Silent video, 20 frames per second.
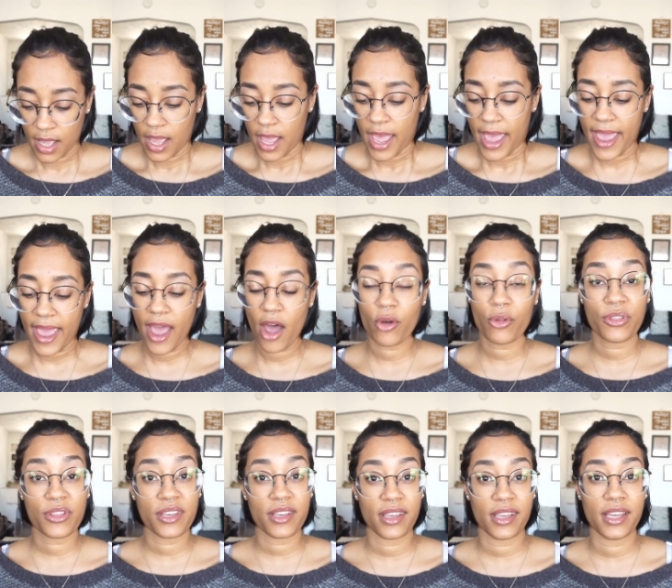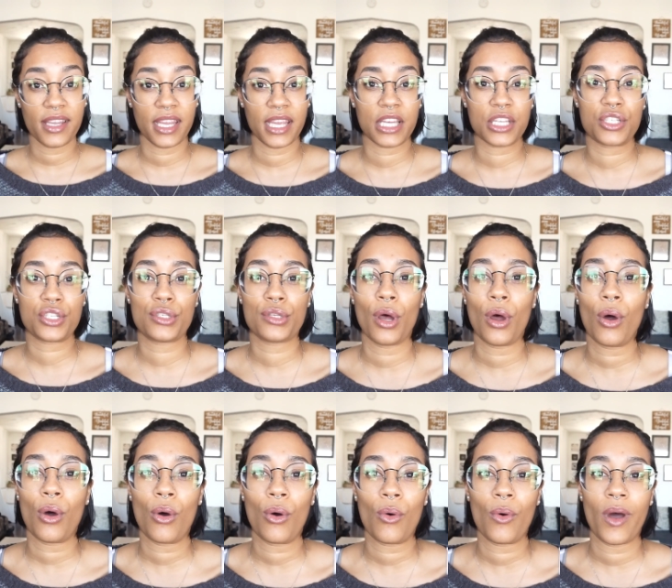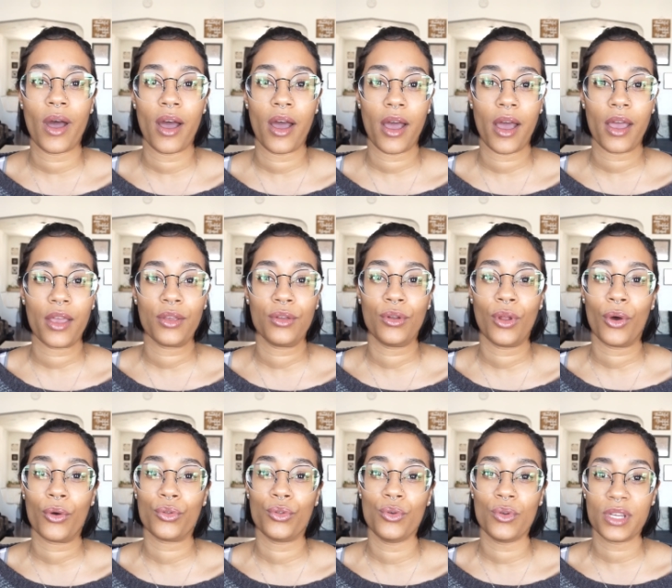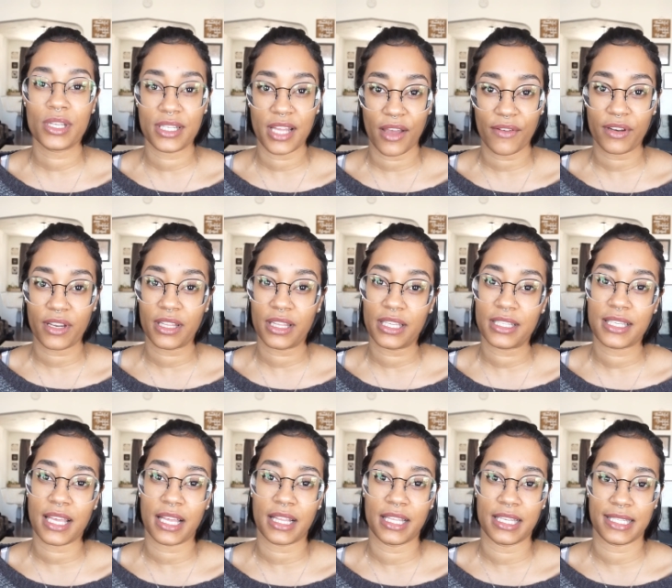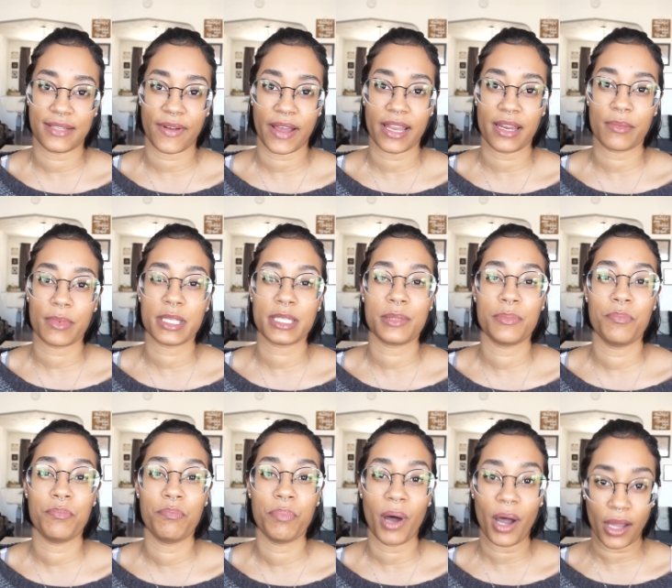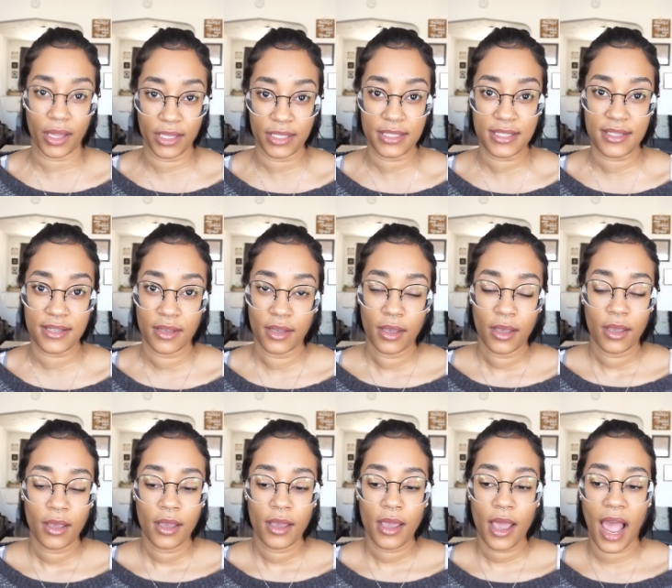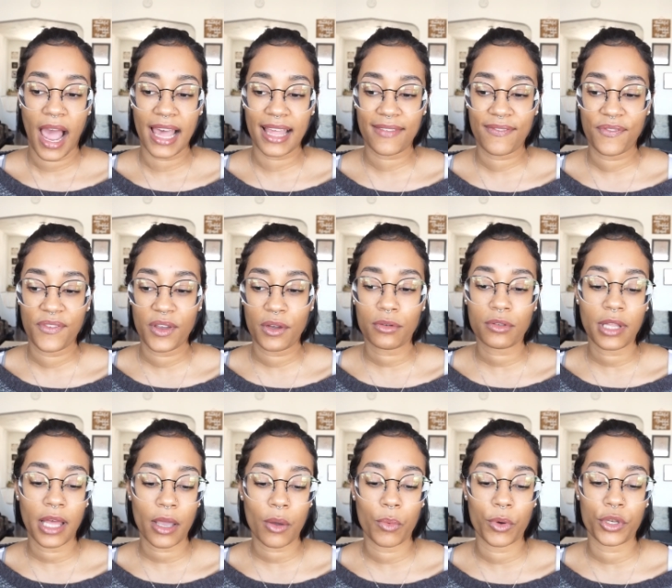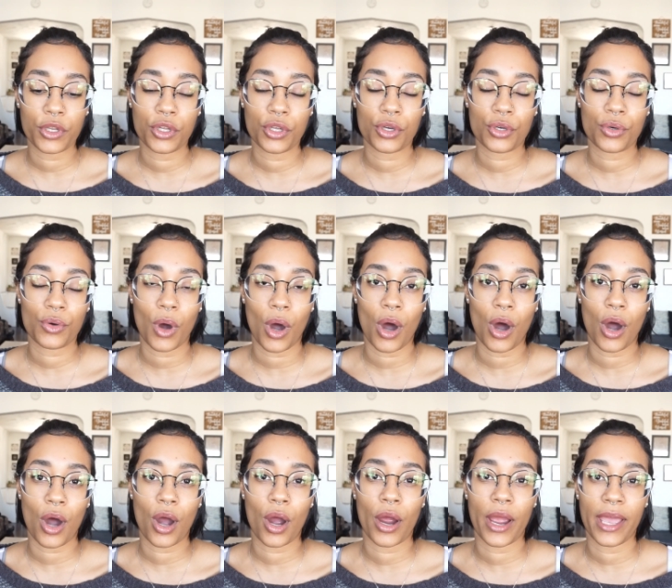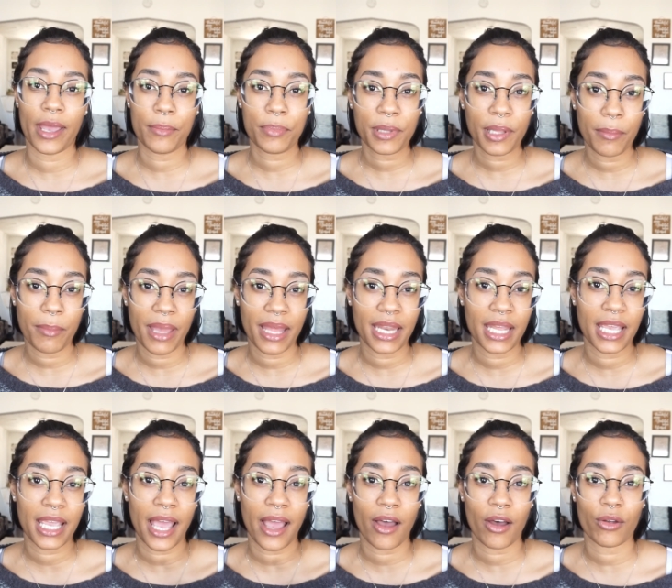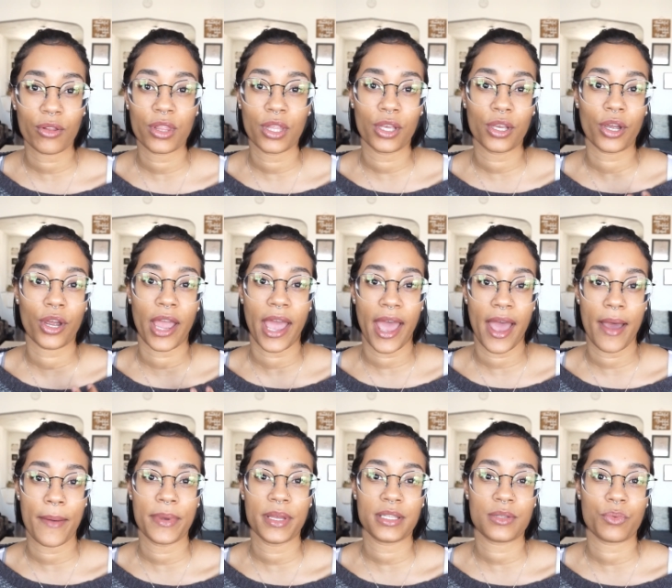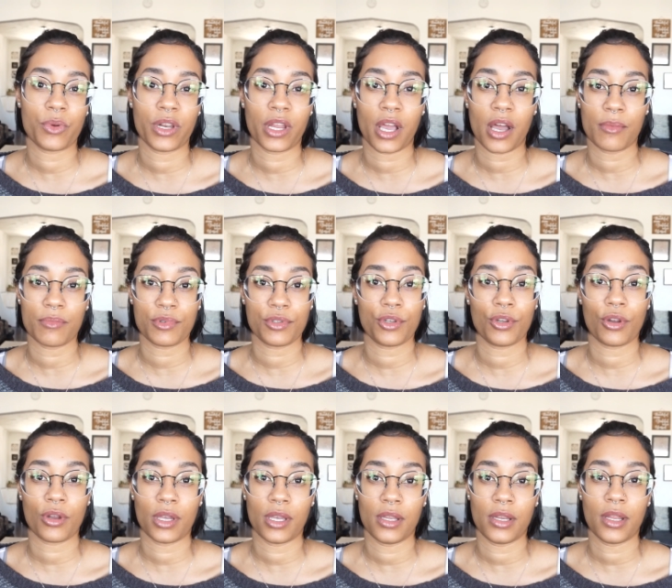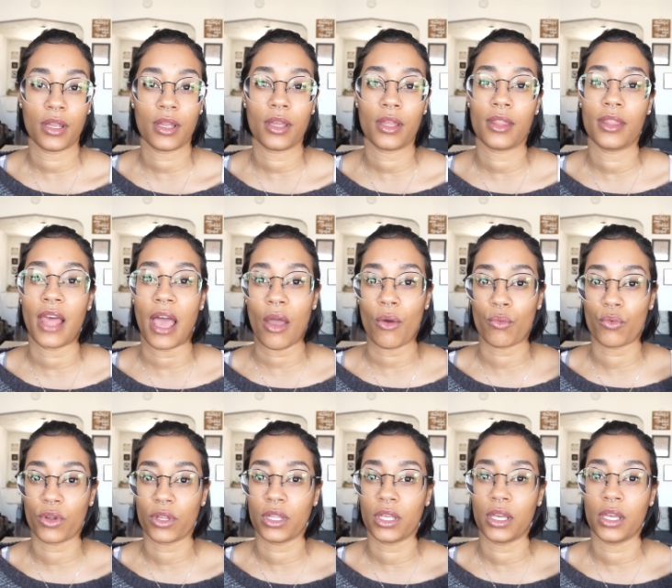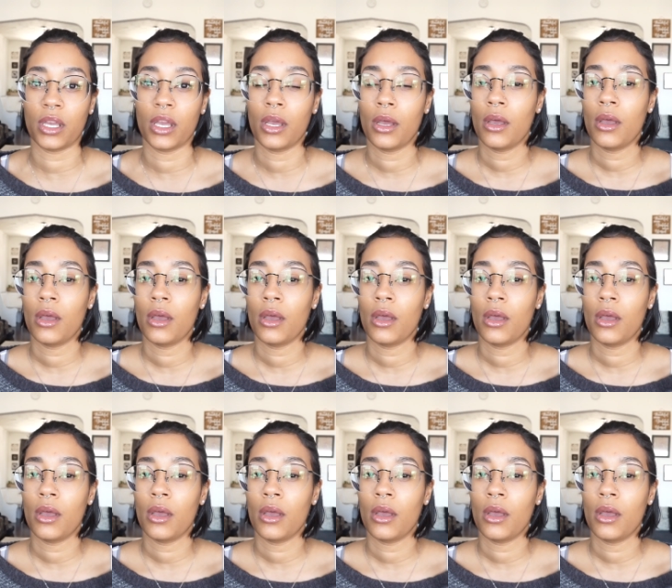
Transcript: Healthy eating. So, you know, you can definitely take these vitamins, but I feel like when you are implementing healthier habits when it comes to your eating, that really